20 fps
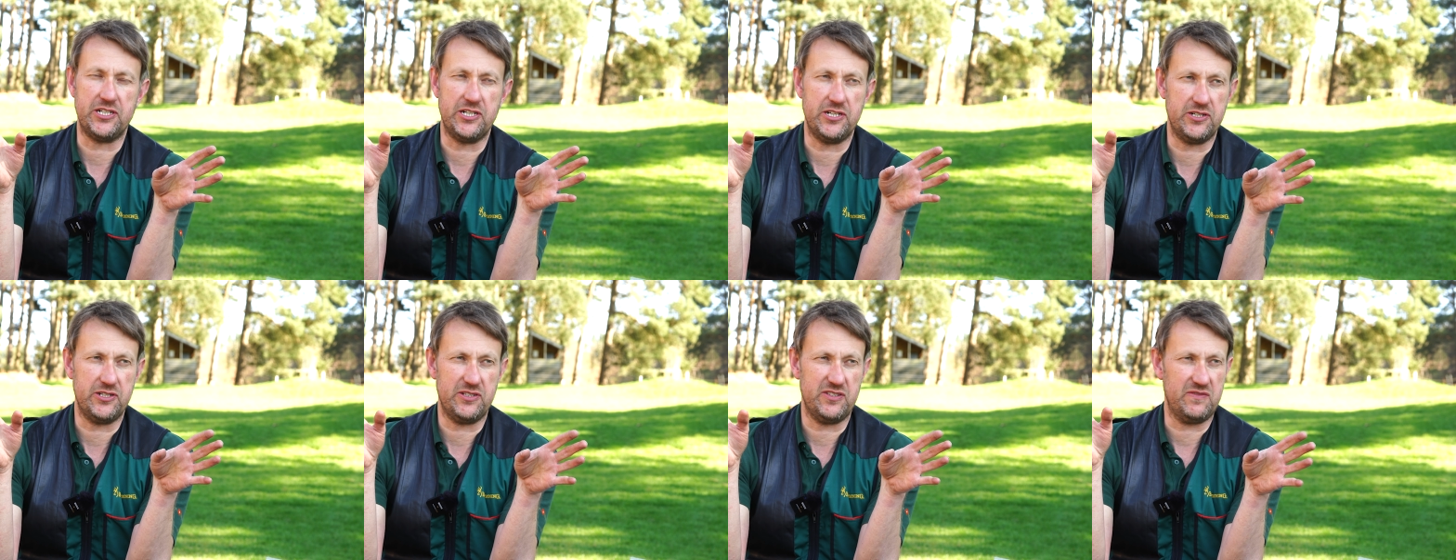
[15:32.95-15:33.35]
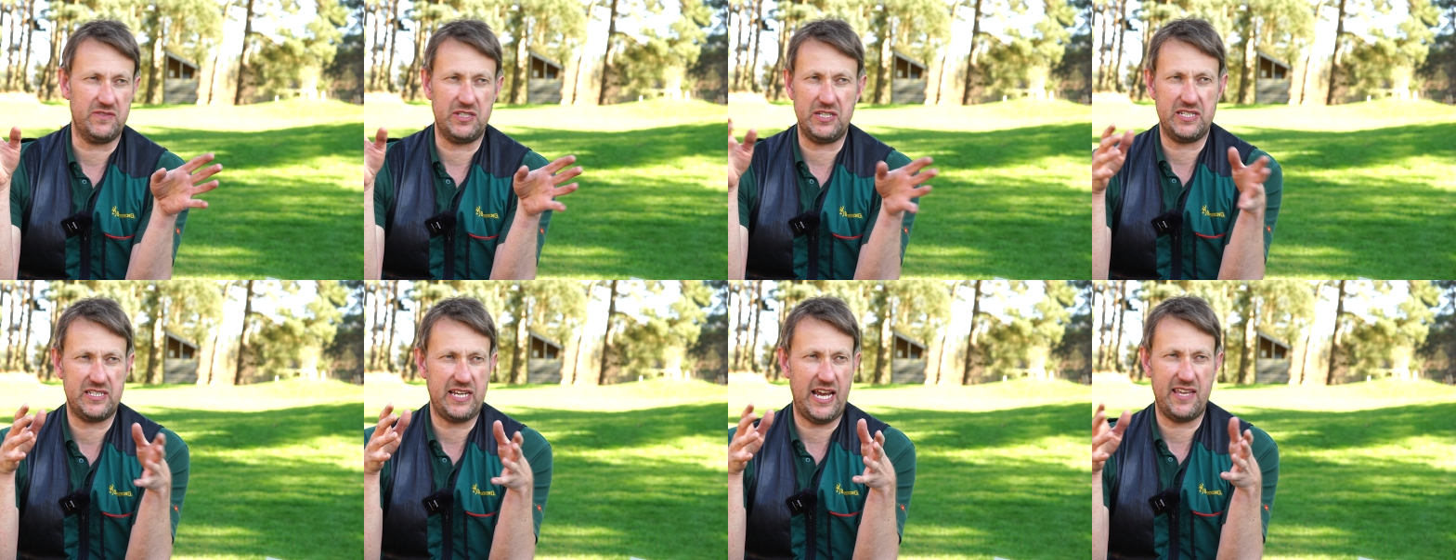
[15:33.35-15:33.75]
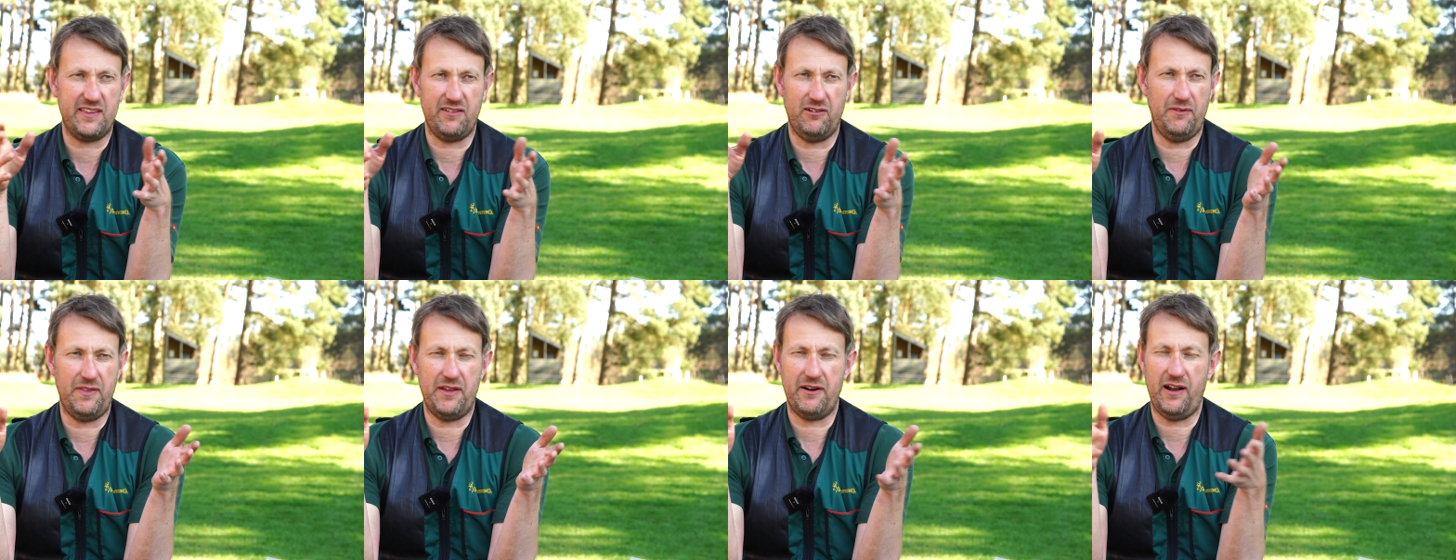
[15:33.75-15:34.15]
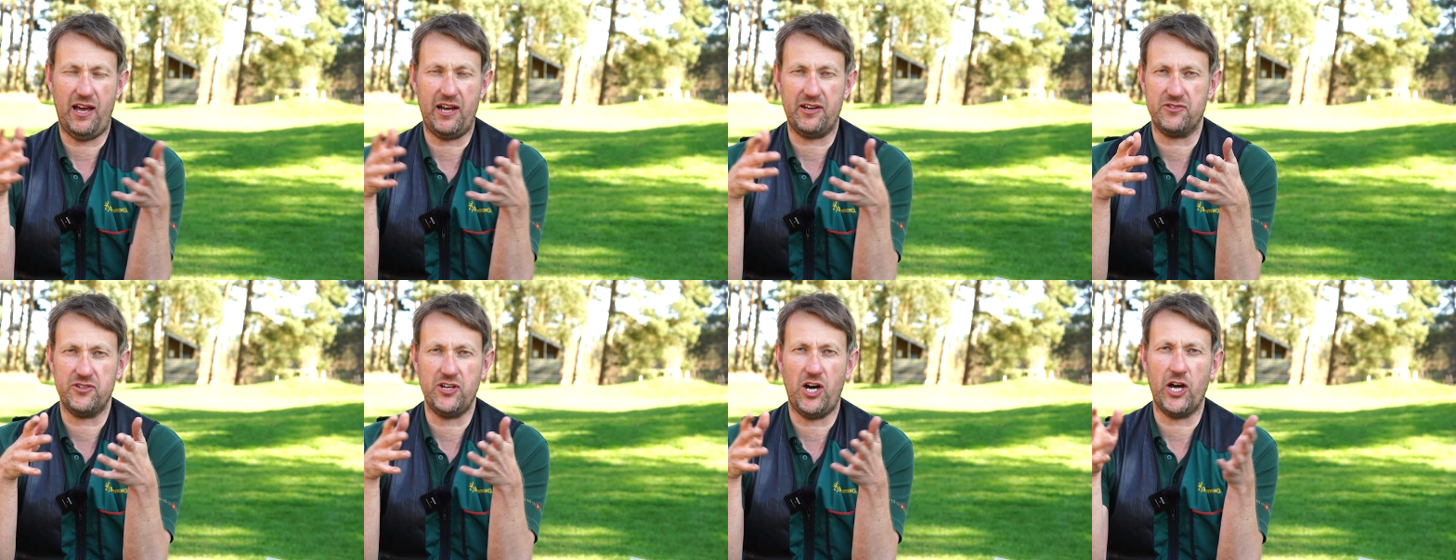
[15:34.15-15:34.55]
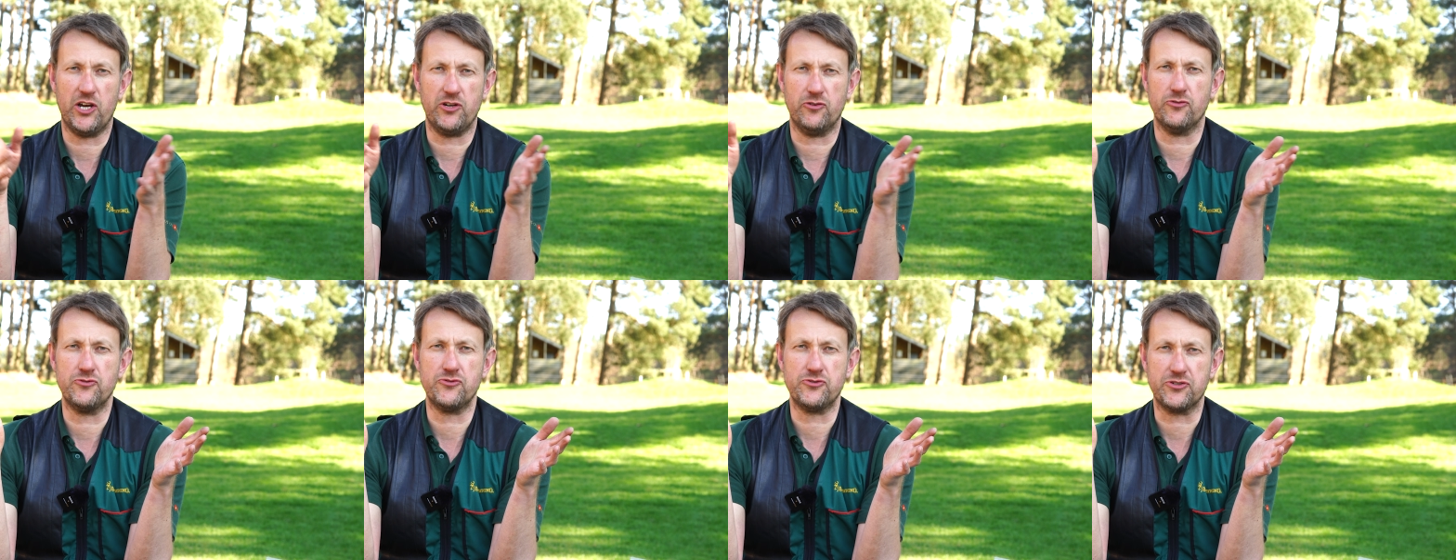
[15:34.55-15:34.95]
And you say, oh, they're like
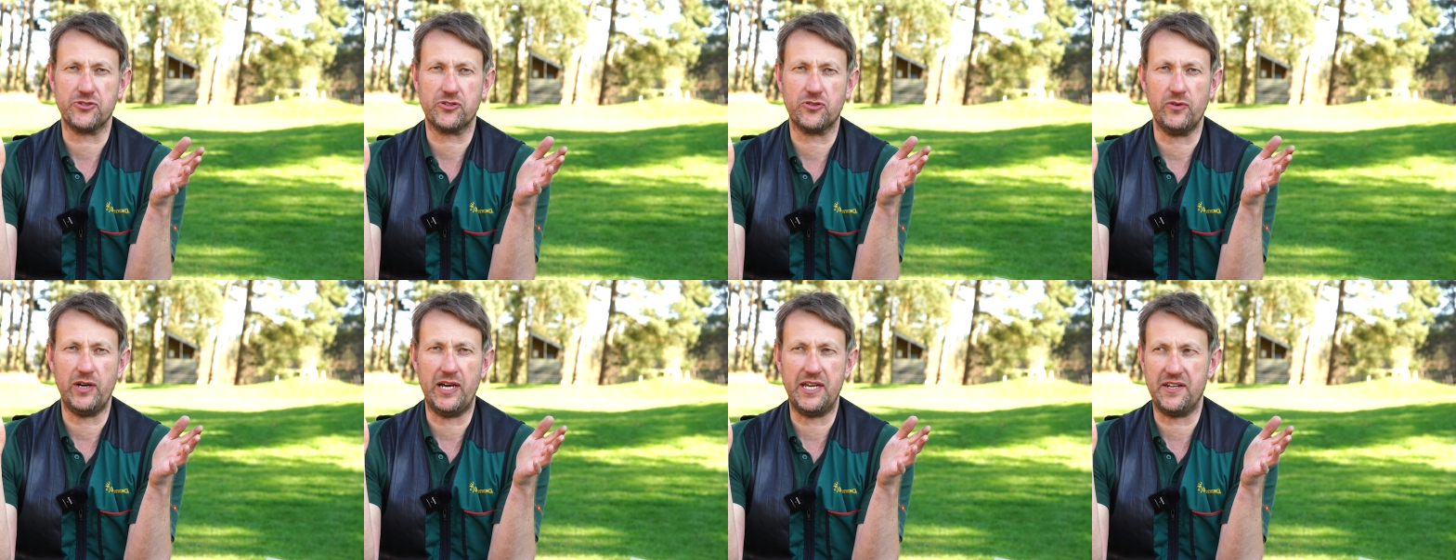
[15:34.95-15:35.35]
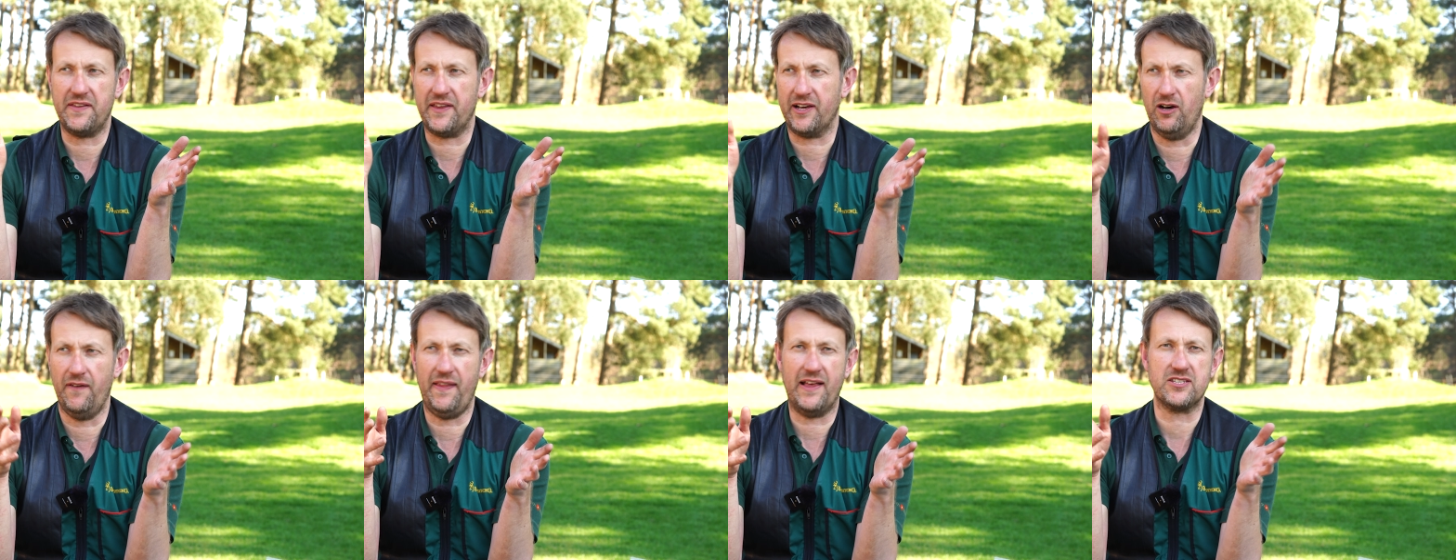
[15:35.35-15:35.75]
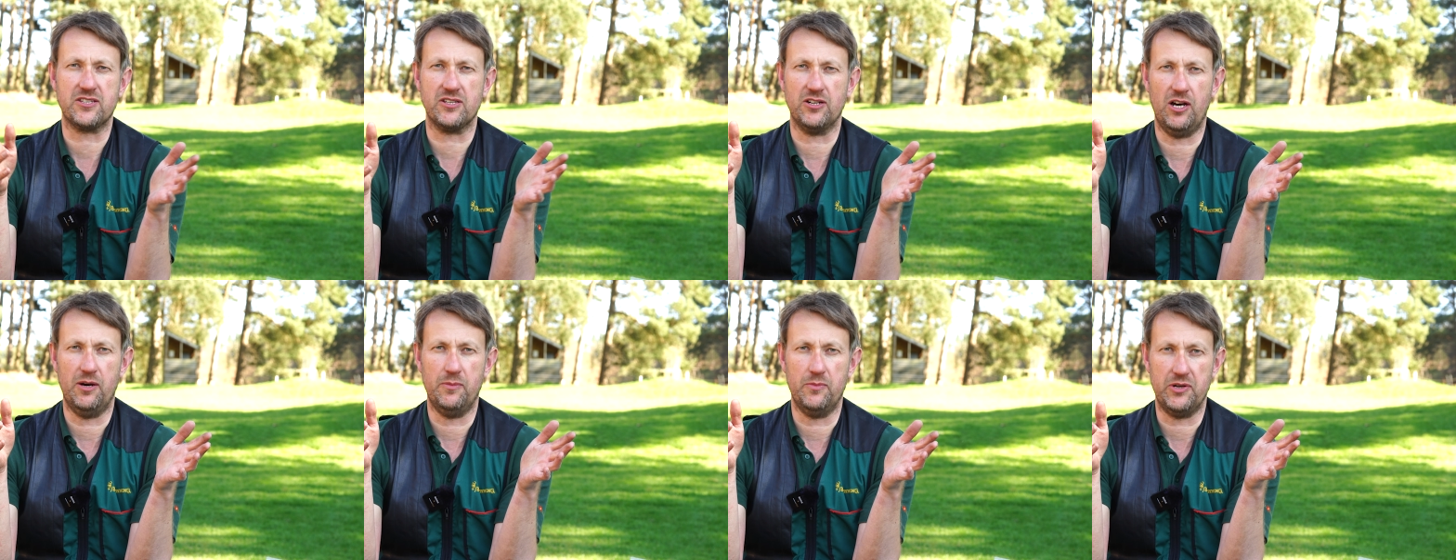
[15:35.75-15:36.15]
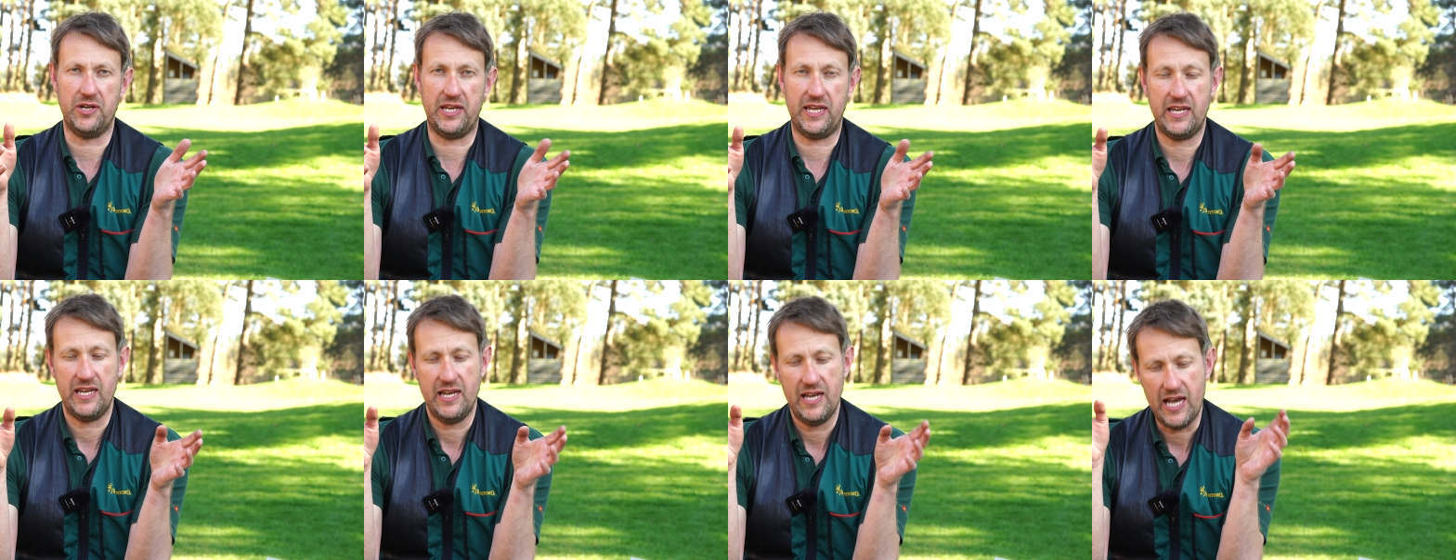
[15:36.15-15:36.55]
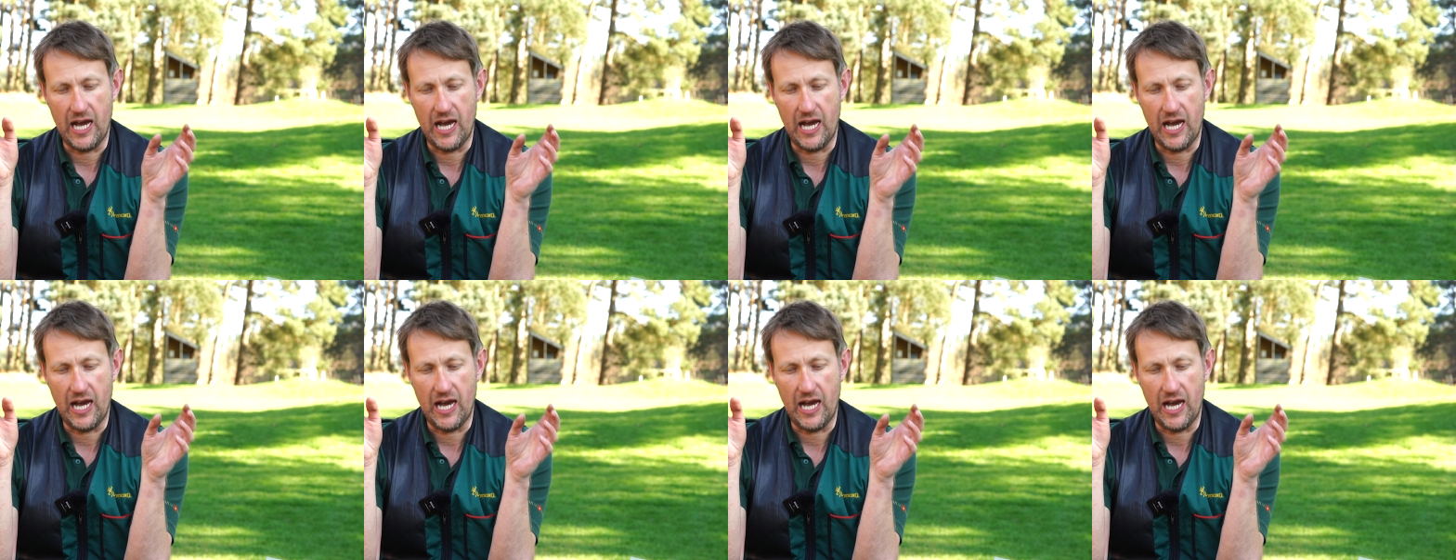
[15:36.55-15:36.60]
900 quid, and they go, oh, that's a lot of money.